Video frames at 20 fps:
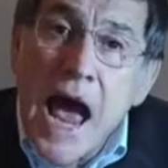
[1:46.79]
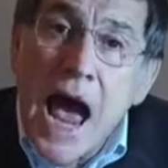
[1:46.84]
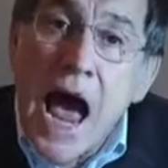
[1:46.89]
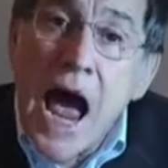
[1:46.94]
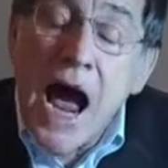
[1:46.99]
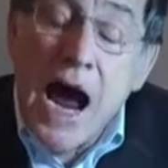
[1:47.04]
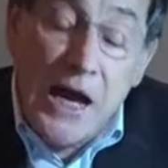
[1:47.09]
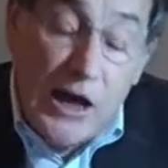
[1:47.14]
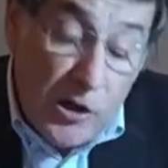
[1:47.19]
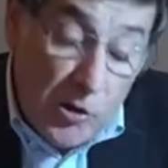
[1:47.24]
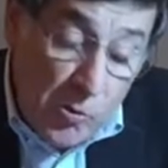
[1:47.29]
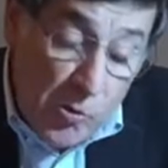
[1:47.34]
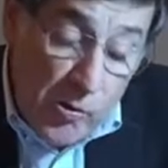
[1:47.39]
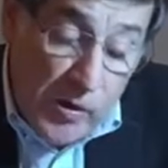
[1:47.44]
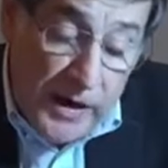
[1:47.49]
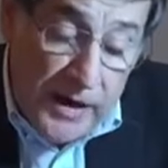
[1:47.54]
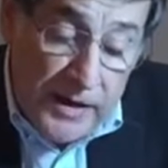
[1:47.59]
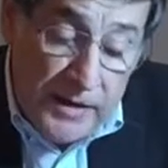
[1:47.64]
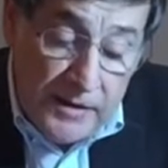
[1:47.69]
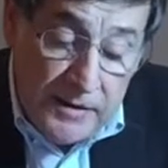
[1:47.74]
I
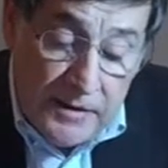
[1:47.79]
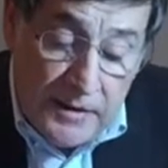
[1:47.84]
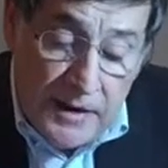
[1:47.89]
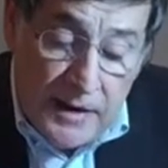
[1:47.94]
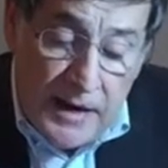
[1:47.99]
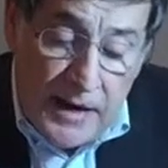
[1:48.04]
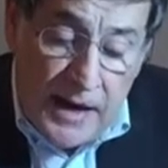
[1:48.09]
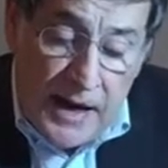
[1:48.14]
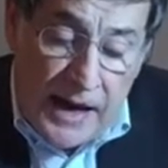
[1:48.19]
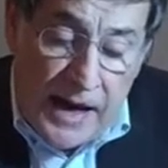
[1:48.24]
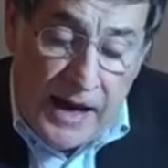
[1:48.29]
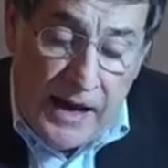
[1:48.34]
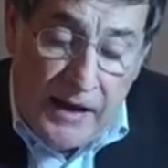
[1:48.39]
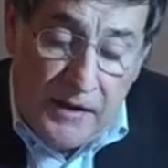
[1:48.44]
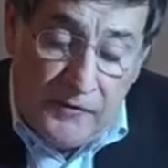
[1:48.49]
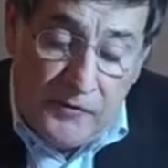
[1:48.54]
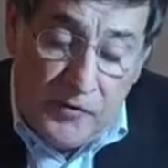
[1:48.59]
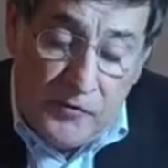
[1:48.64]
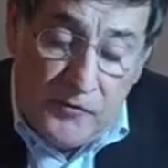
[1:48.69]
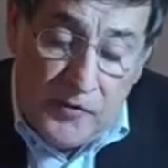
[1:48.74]
will
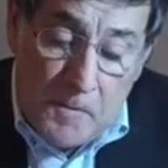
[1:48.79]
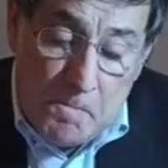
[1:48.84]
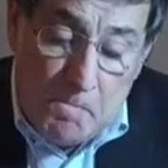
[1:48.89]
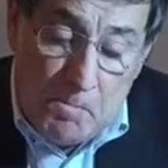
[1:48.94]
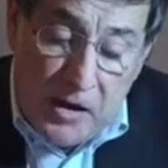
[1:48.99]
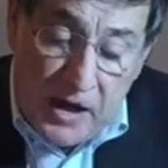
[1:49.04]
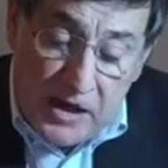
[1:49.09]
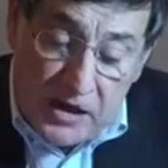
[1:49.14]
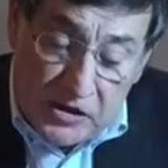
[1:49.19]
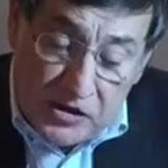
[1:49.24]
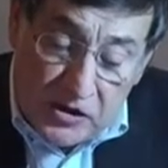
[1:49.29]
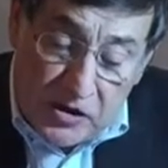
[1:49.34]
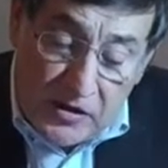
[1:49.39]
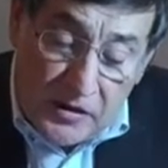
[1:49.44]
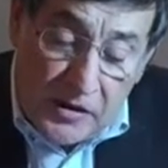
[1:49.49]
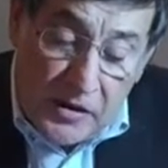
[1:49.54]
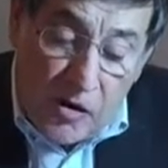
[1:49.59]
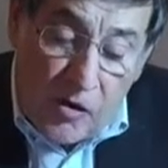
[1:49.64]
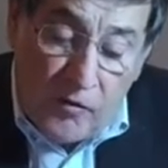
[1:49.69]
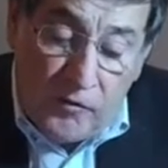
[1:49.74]
have the
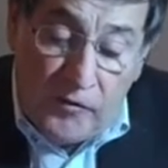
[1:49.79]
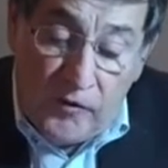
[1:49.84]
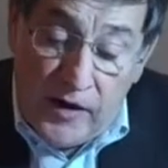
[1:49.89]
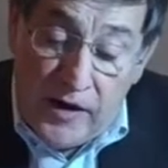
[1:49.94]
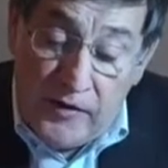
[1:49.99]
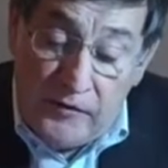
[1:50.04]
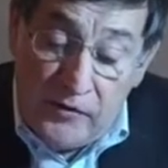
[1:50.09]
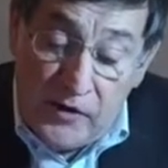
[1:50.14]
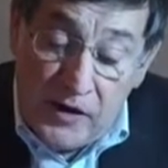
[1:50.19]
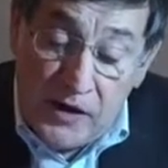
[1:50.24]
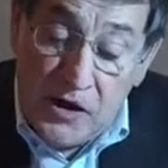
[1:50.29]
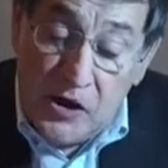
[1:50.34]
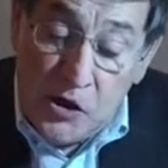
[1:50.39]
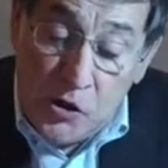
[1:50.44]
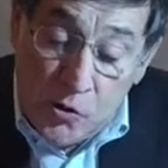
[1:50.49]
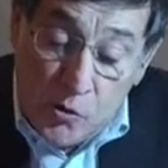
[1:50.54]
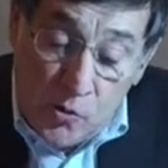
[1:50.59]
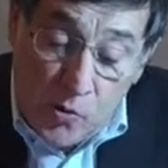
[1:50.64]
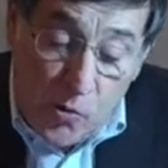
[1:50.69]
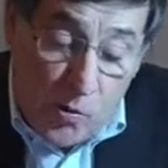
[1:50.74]
pleasure of having
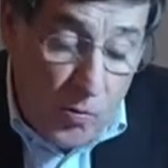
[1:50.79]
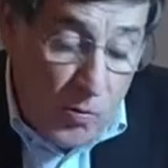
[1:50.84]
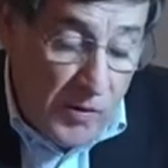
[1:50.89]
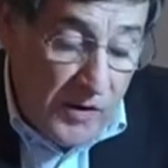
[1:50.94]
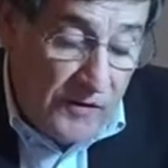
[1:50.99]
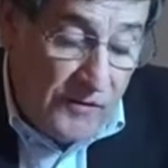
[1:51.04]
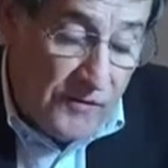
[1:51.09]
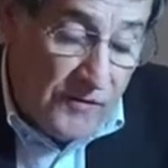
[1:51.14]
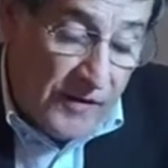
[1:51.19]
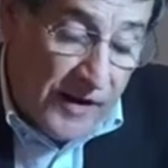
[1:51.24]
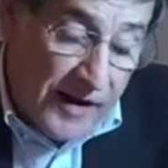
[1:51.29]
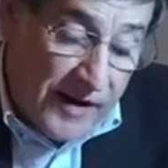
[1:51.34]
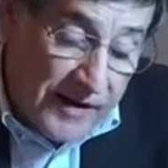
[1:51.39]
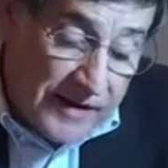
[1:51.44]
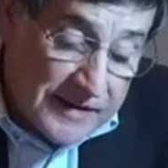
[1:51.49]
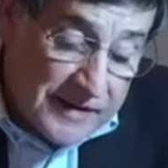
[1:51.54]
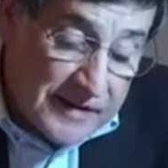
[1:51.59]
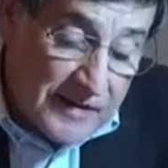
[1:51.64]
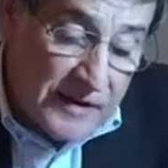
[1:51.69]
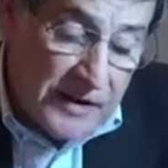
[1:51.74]
you with
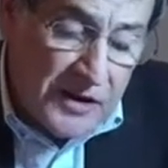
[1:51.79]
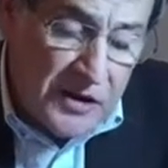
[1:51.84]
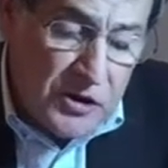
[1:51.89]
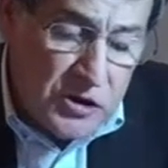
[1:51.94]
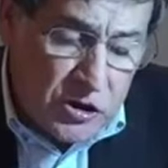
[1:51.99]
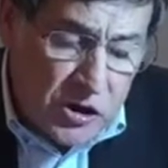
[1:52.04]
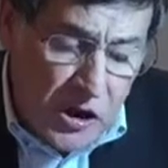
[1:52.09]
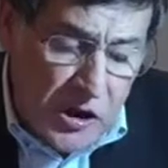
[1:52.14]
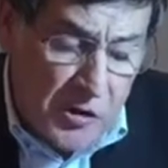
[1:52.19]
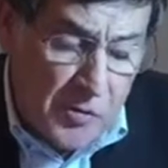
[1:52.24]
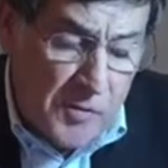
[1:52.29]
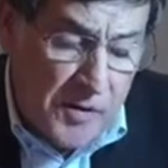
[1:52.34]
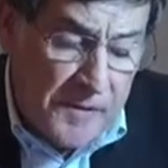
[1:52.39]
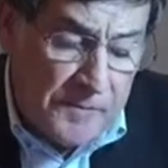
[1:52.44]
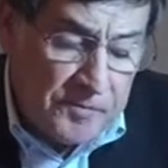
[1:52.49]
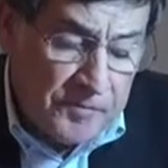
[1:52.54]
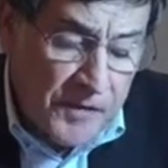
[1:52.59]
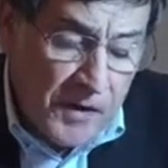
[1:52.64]
us in Genova